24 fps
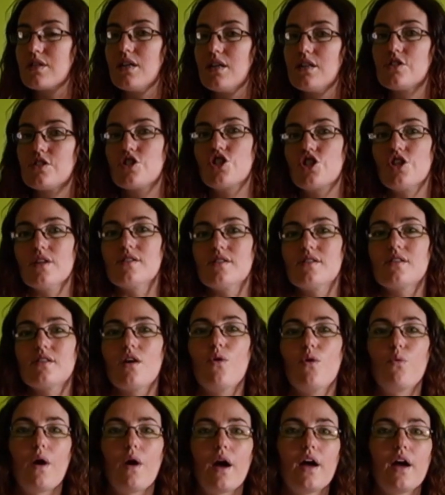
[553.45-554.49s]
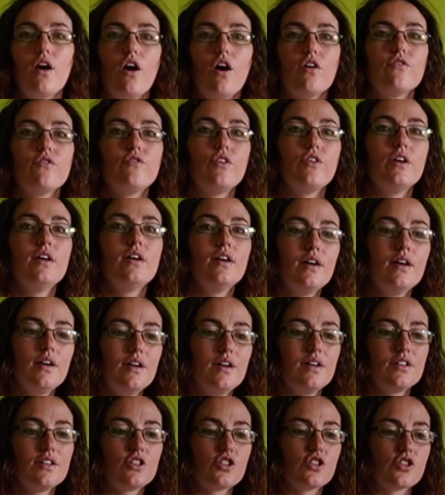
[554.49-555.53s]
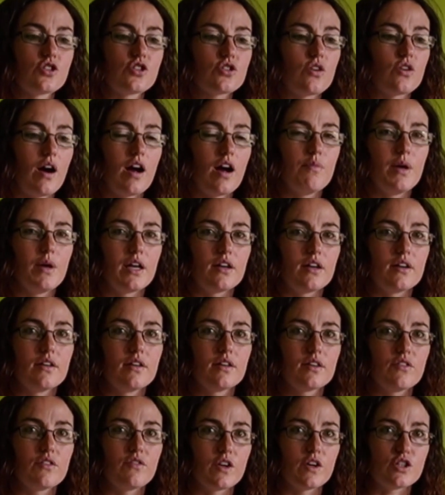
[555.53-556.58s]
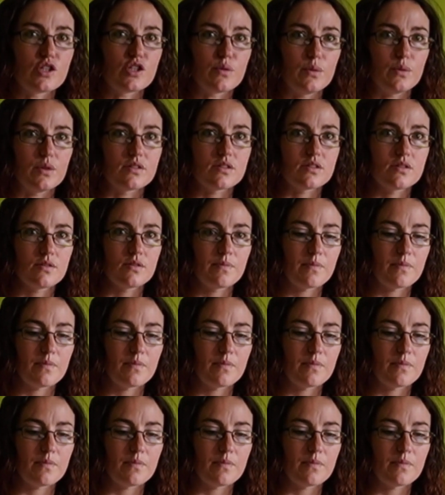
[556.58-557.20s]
It's just a way of describing the vegetables.